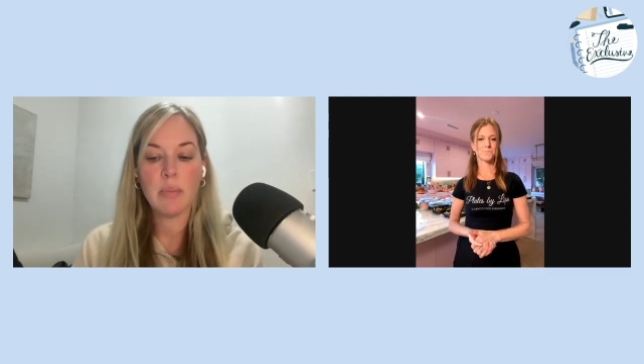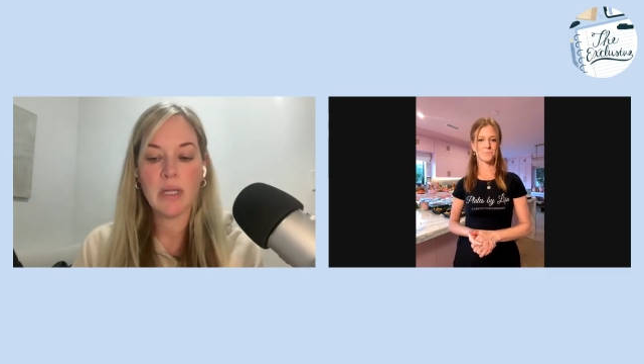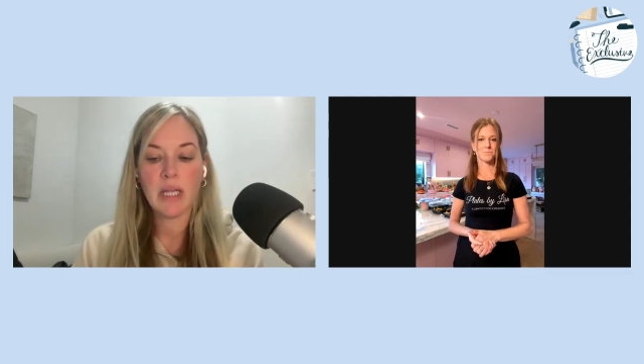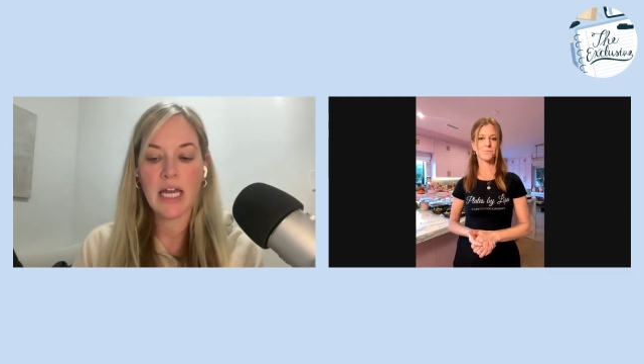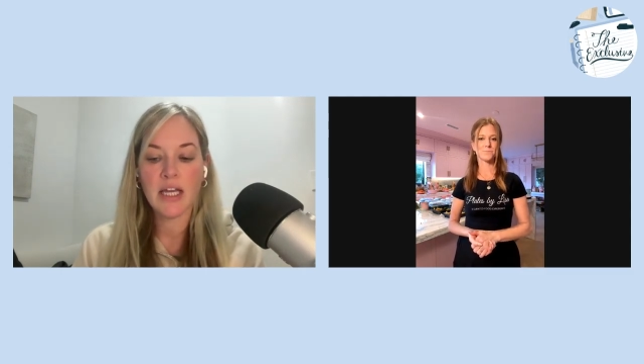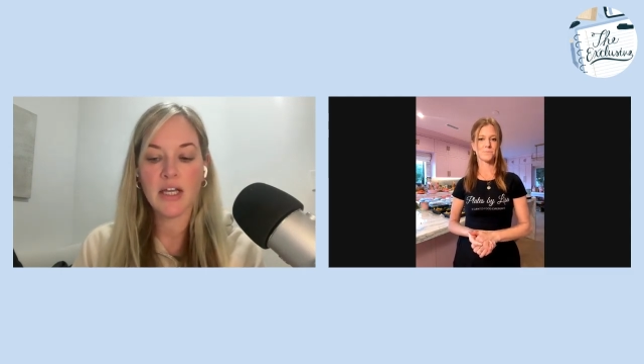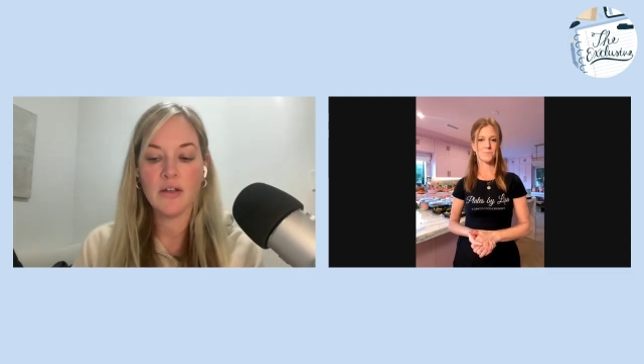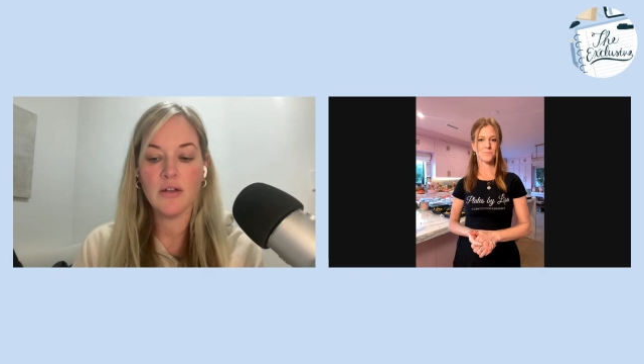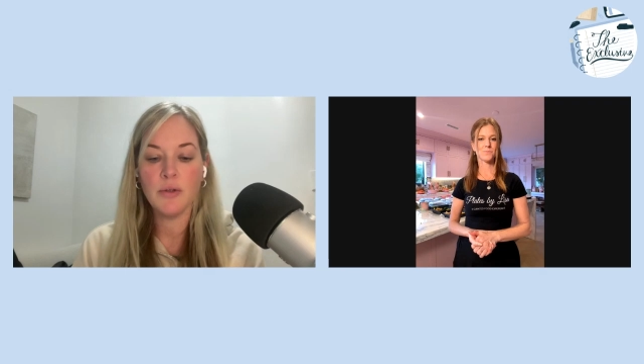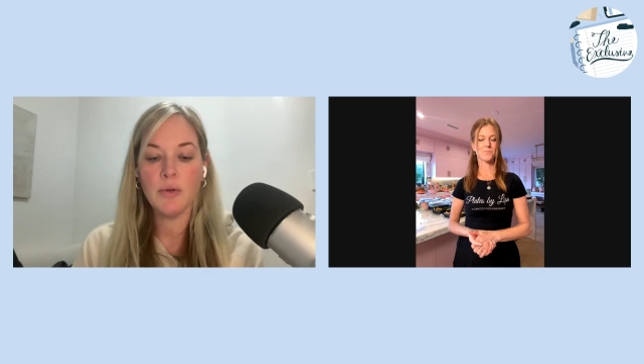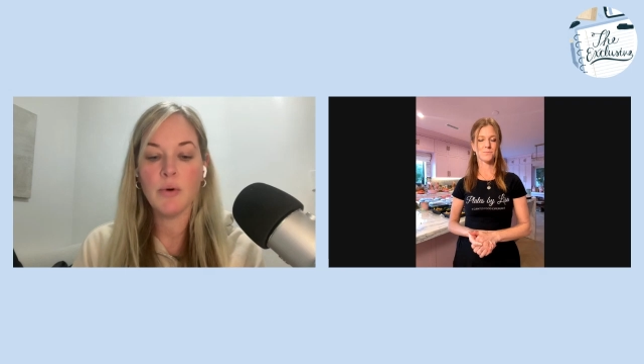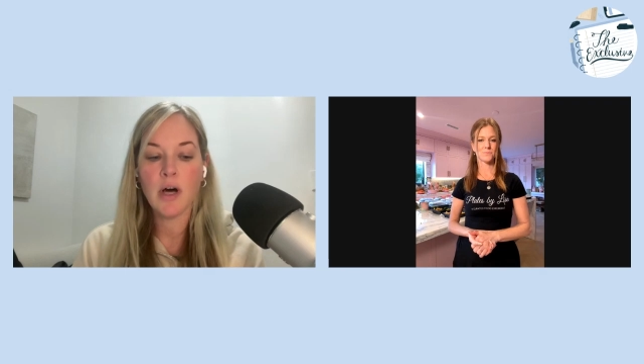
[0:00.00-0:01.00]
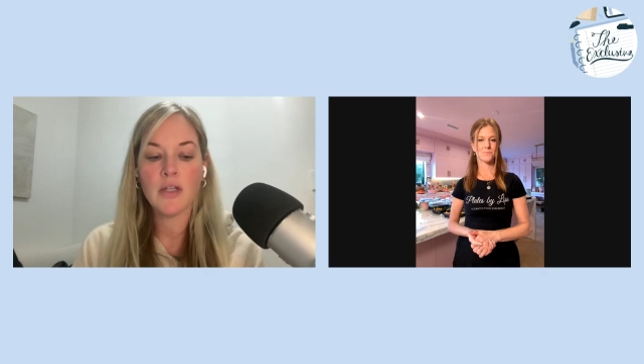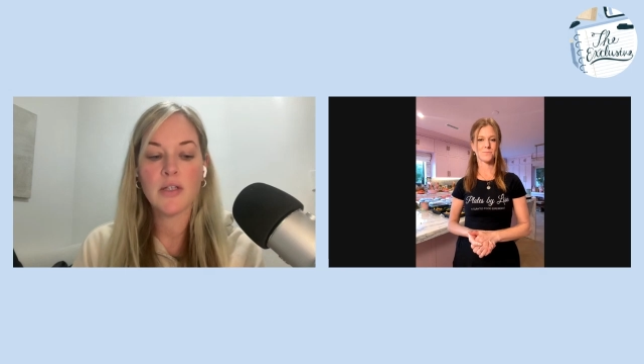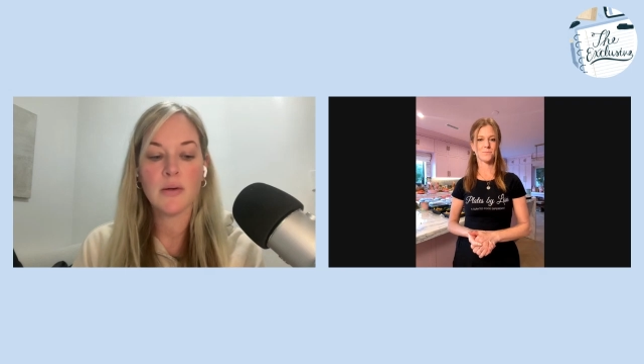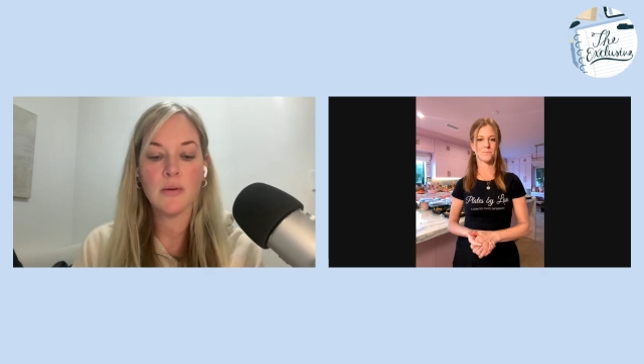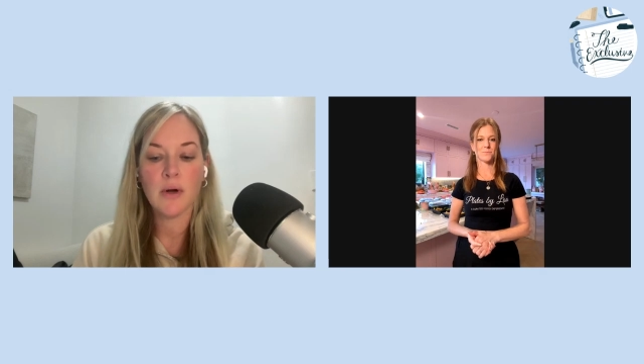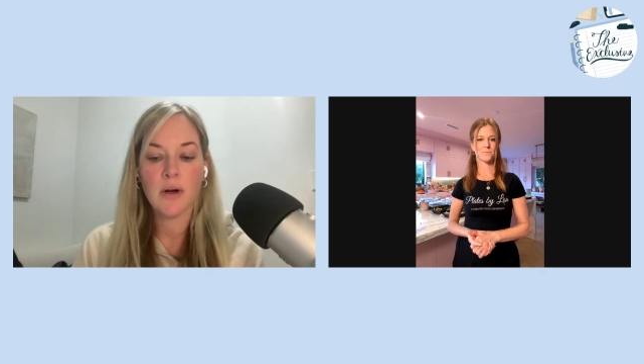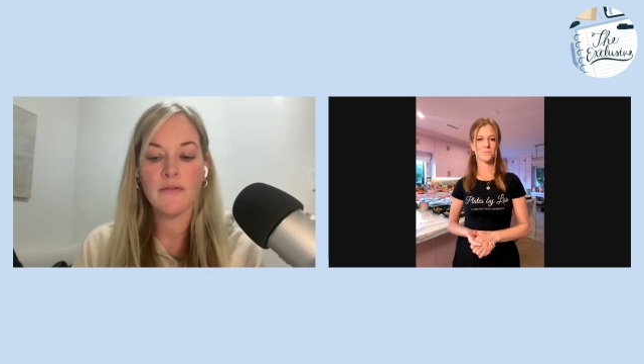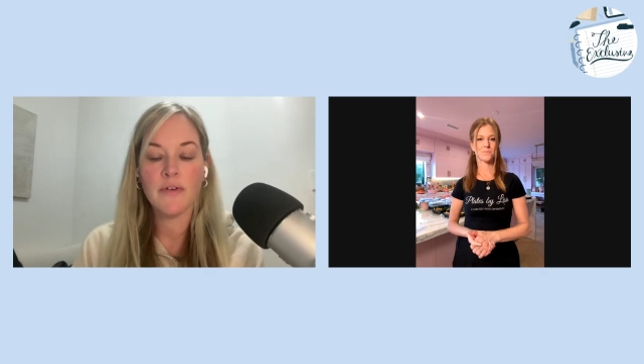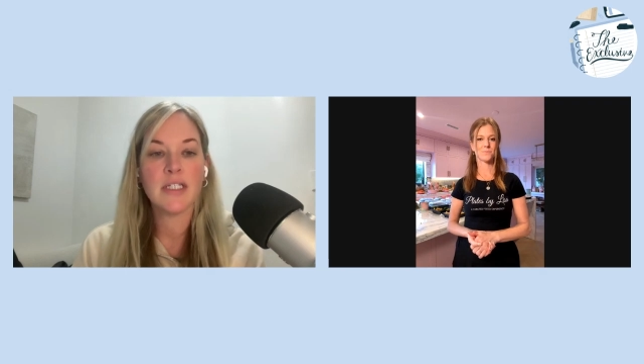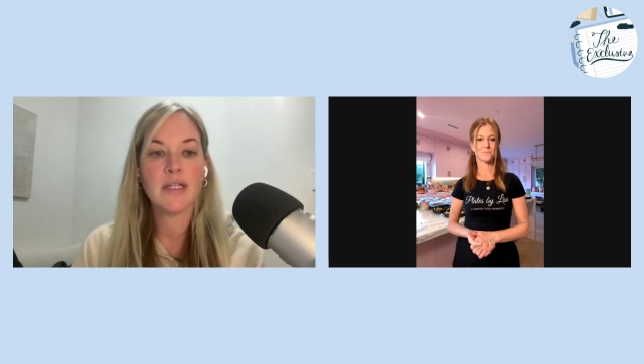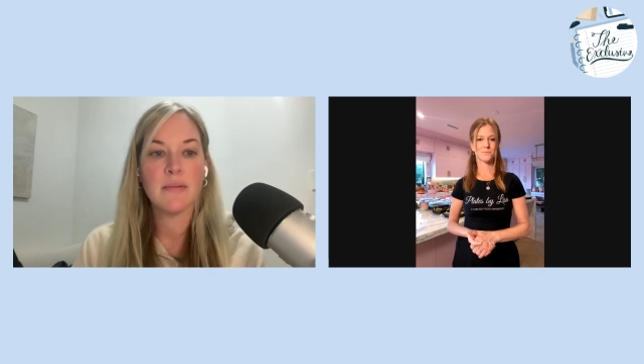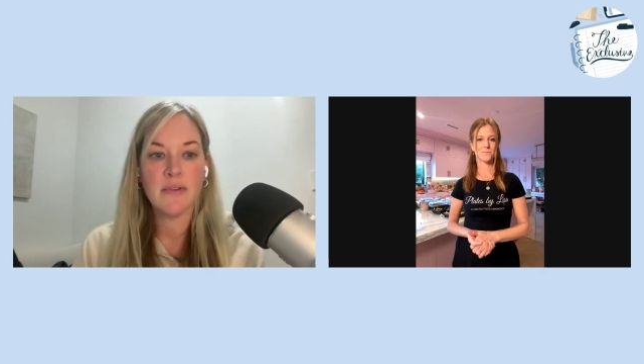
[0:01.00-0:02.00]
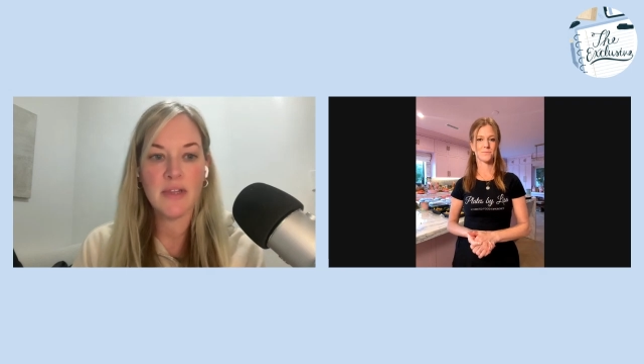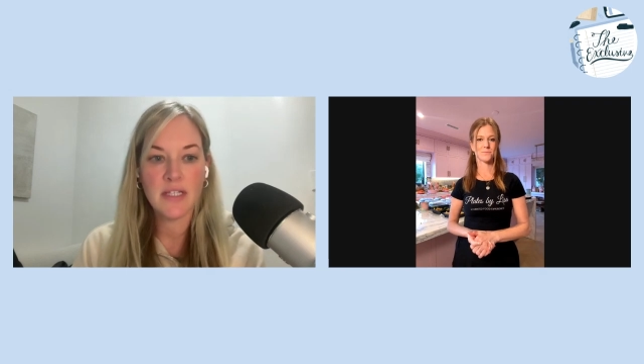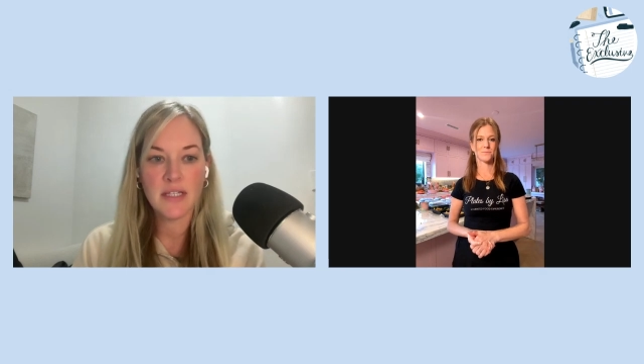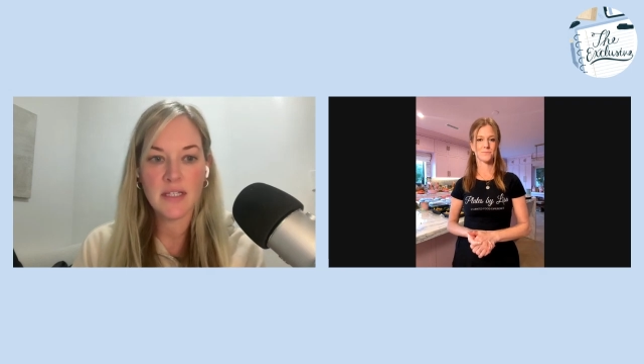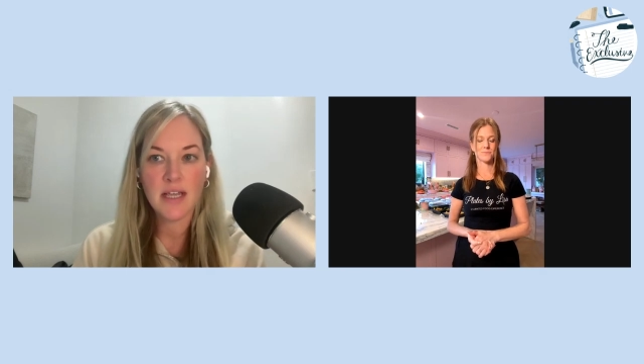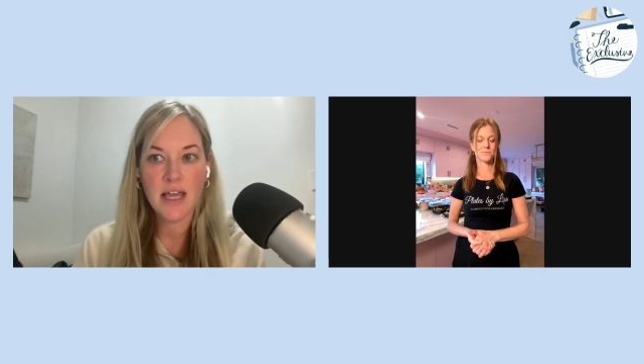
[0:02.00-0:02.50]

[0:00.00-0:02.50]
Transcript: but like you also are a victim in this.